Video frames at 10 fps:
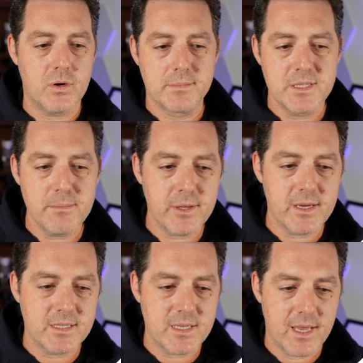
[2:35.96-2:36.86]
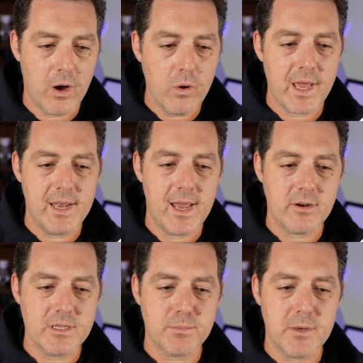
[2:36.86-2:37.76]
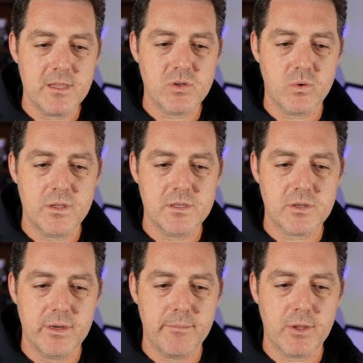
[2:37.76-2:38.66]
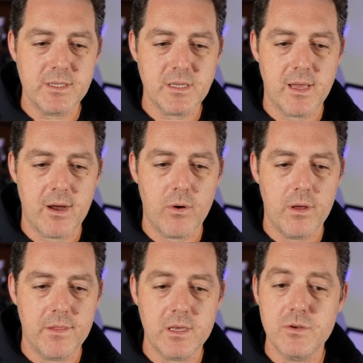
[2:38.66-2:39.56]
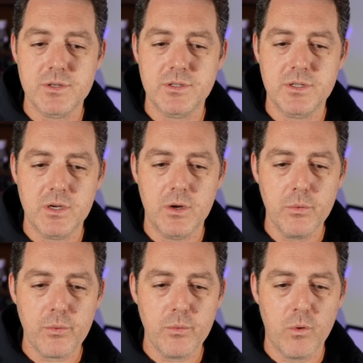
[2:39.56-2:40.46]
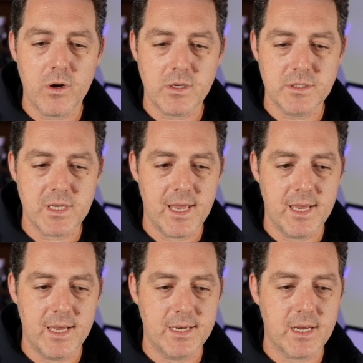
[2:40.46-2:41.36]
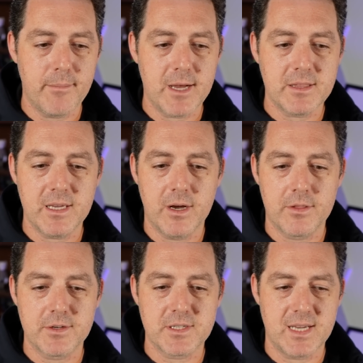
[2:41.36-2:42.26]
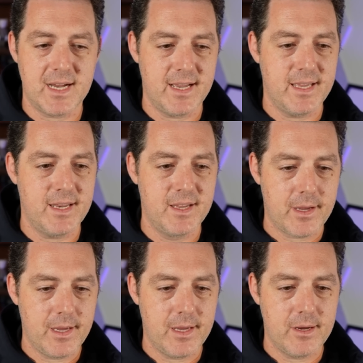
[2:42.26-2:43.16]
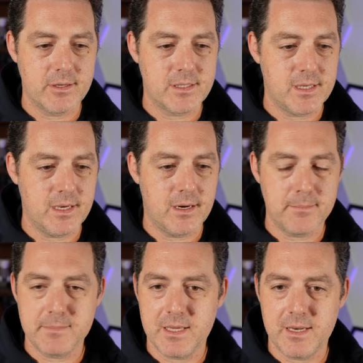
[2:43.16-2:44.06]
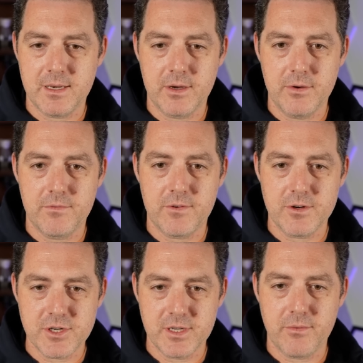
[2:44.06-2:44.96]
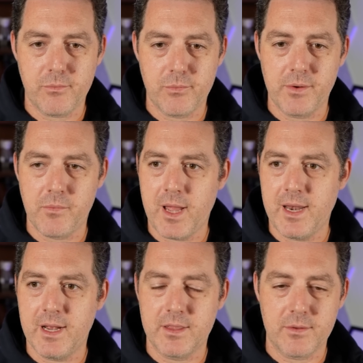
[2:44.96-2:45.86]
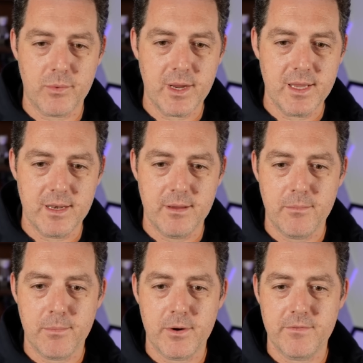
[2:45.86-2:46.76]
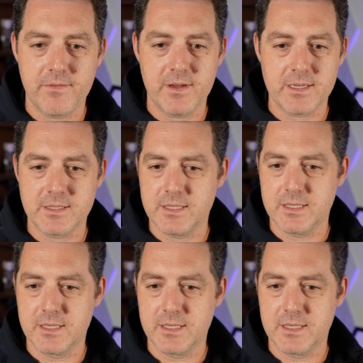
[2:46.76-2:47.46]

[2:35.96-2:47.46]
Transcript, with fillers: I'm simply gonna say, okay, now display the score on the screen, plus allow the user to go through walls and come out the other side. Okay, here is the updated code version, rewriting on the right, perfect.